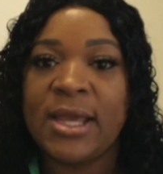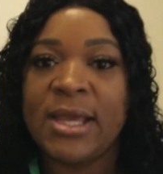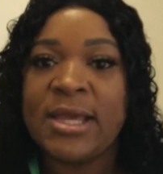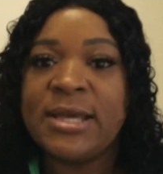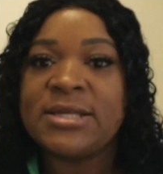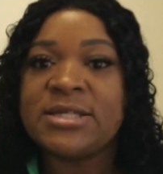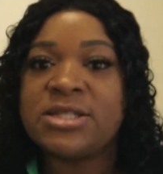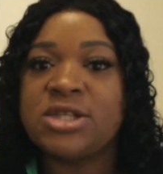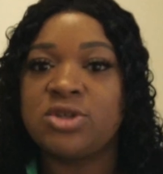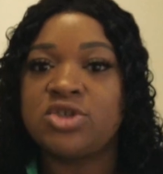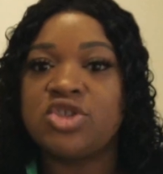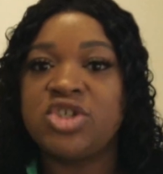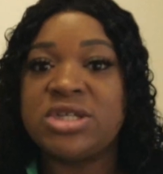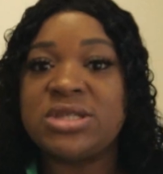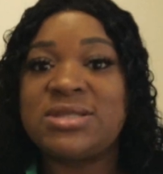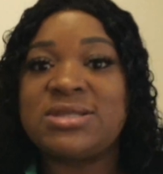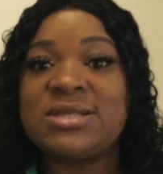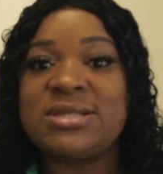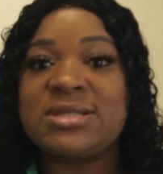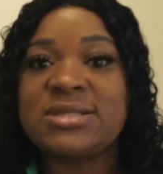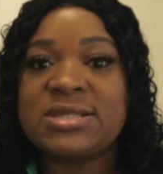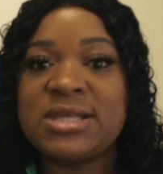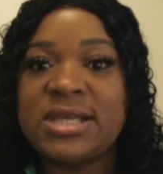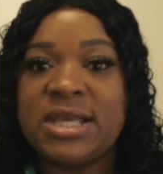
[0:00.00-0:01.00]
So just to
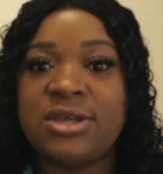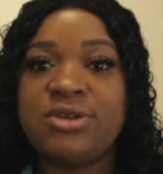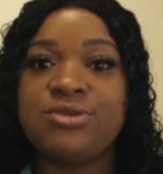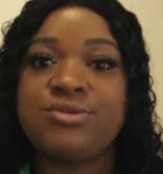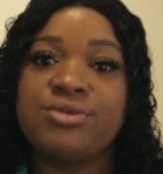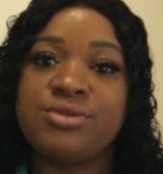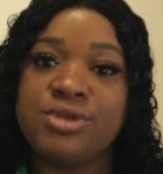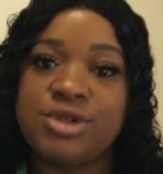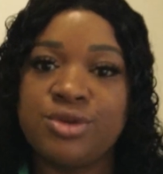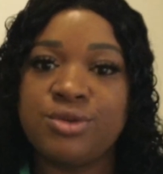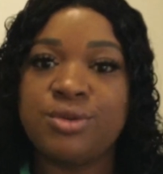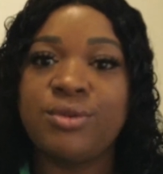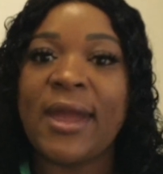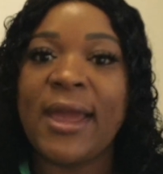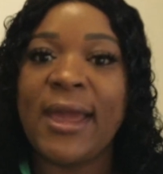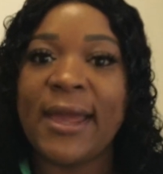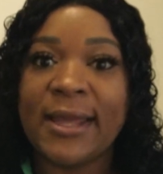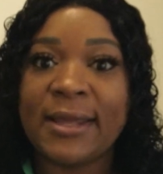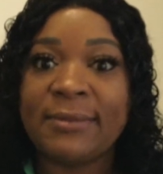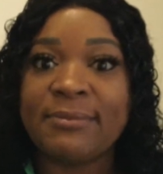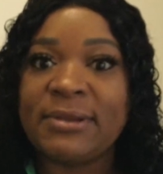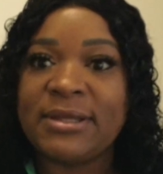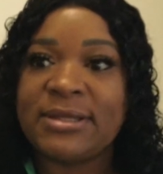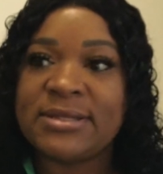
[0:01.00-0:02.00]
see, you can do A,
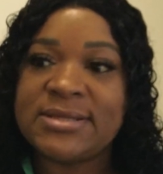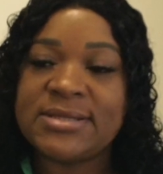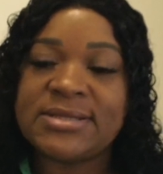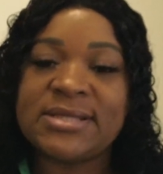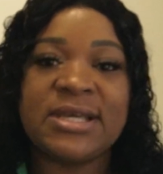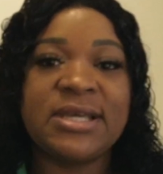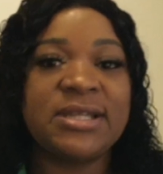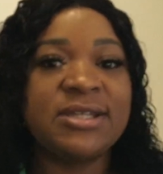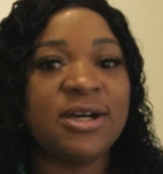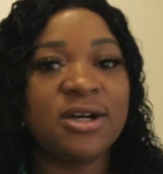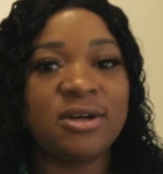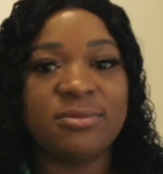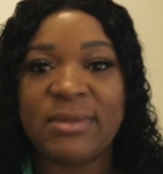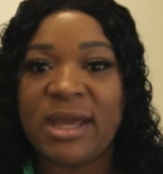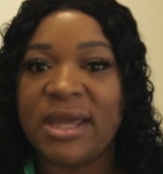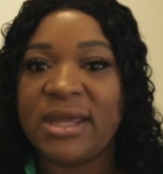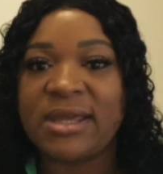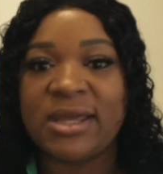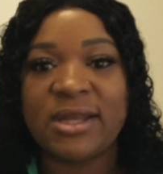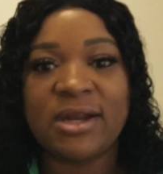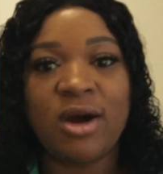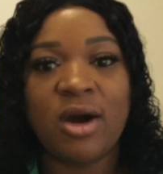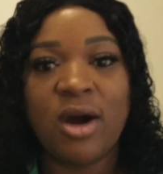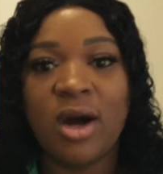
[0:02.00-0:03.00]
B, C, don't make
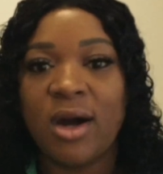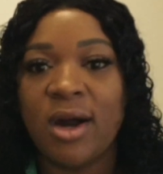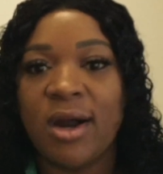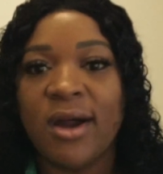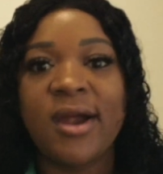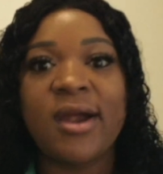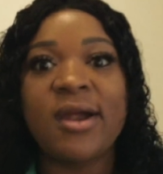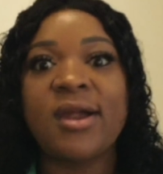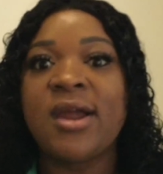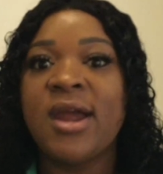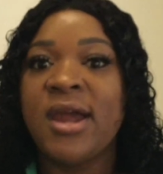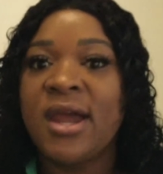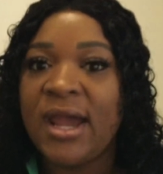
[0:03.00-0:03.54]
it hard,